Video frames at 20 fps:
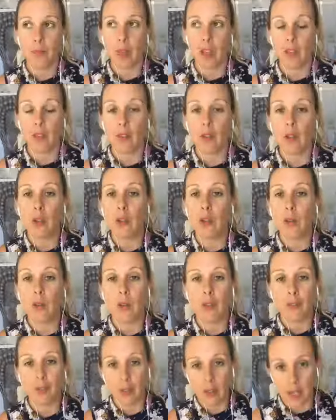if you
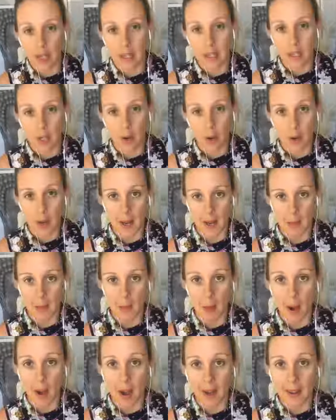need to go out and
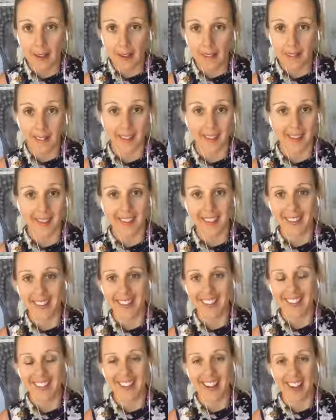buy
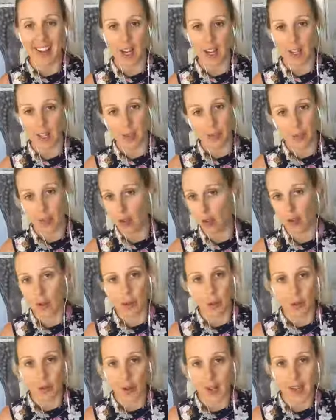anything, if you don't
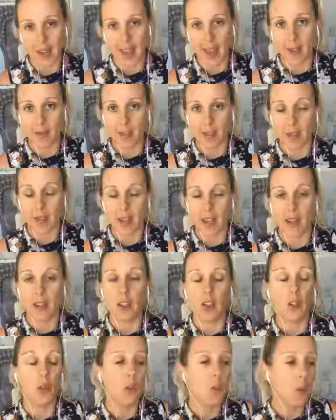already have it,
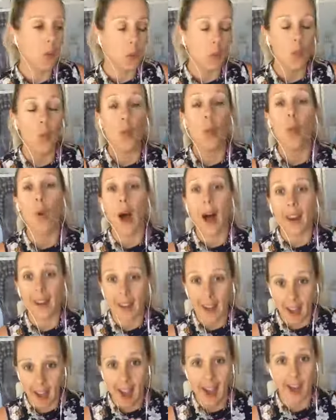then you will
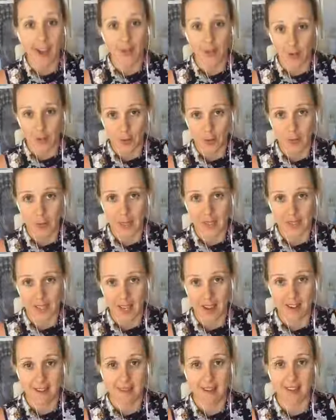
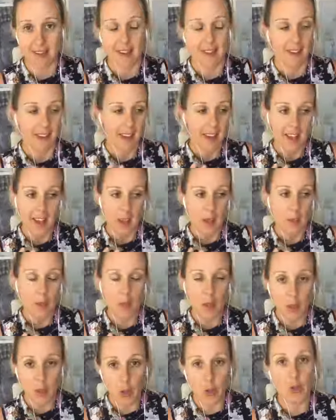100%
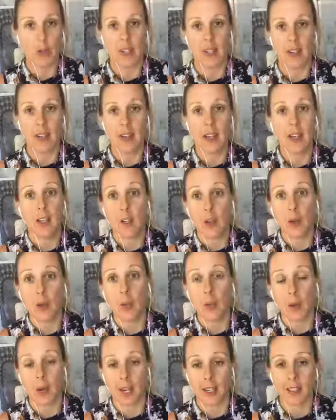be using it in your
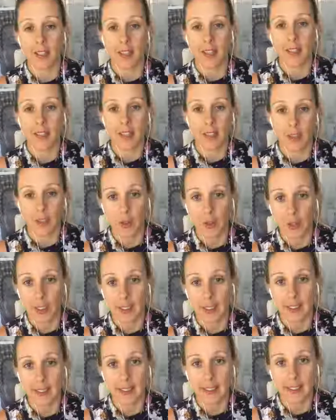practice and in your
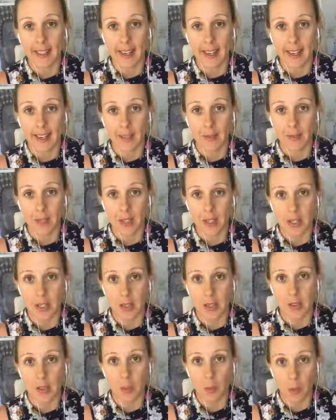clinic
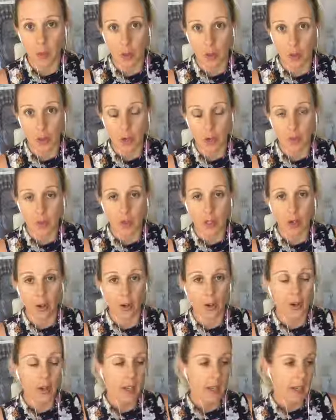after the workshop. So